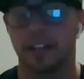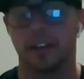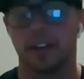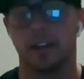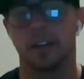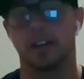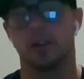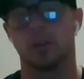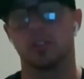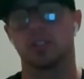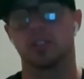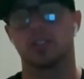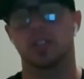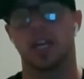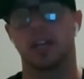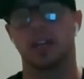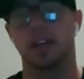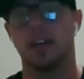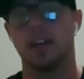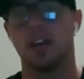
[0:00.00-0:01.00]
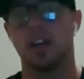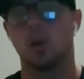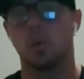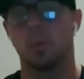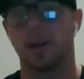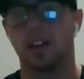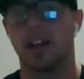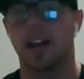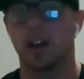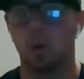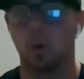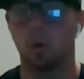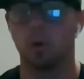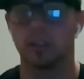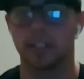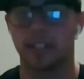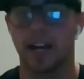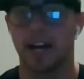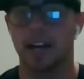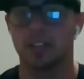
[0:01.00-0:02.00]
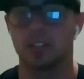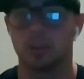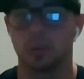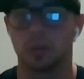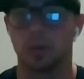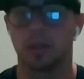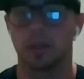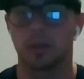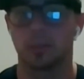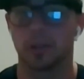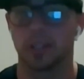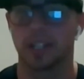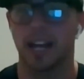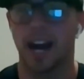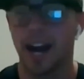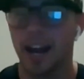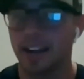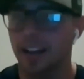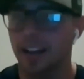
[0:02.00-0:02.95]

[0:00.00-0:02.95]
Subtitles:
It was just like we had a lot of older guys who were kind of, I'm